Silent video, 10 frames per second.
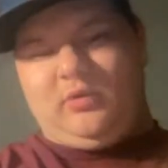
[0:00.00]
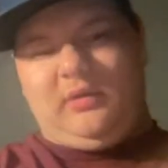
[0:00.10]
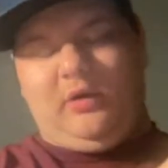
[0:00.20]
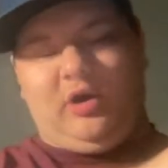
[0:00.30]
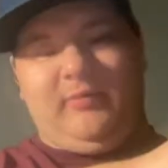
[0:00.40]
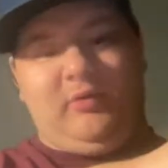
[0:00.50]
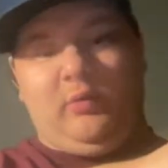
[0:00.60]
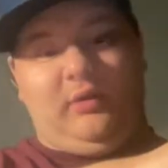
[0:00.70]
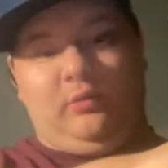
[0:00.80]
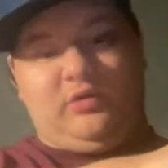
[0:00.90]
arguably
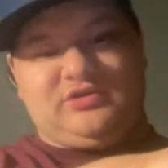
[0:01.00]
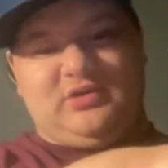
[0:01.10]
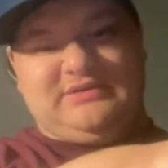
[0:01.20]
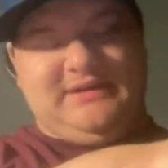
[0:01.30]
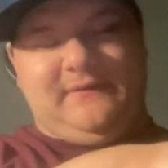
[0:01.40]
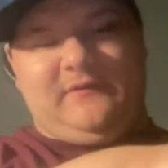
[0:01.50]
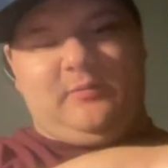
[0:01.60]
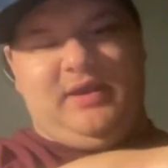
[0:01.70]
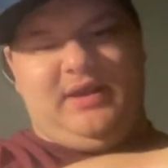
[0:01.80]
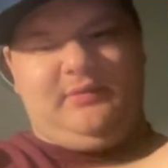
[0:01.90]
one of the worst songs they've ever
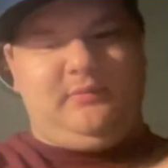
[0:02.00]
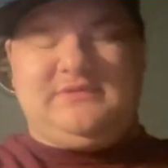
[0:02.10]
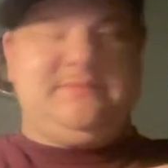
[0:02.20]
made, was